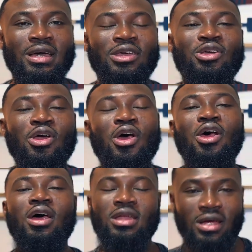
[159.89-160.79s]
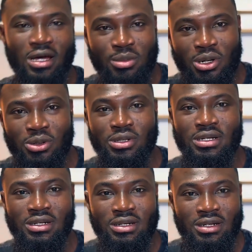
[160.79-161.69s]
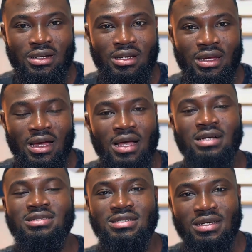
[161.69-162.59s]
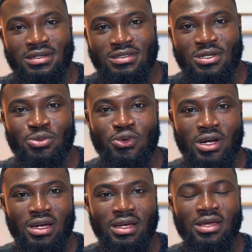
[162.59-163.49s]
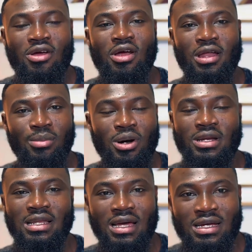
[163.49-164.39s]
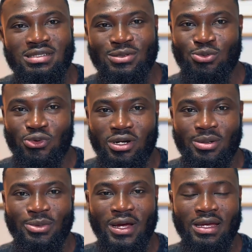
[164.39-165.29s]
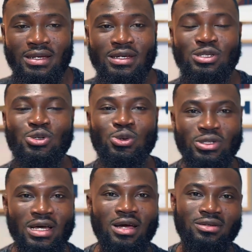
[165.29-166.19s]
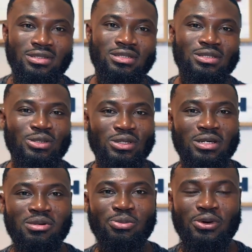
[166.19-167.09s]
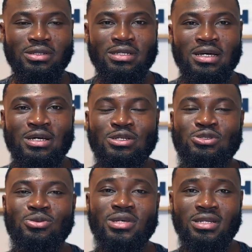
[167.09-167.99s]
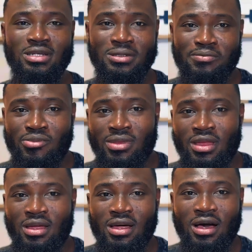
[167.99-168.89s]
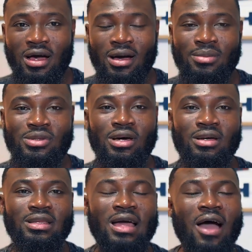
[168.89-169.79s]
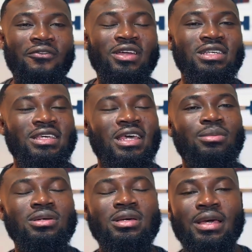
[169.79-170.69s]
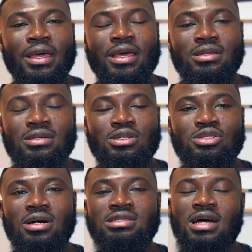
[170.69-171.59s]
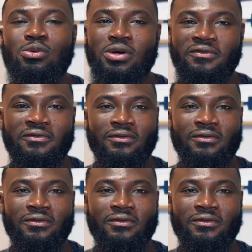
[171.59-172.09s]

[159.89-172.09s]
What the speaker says: he heard about a continent somewhere. He heard about a land somewhere, right? In his own diaries. You get my point? So meaning the Africans he came into contact with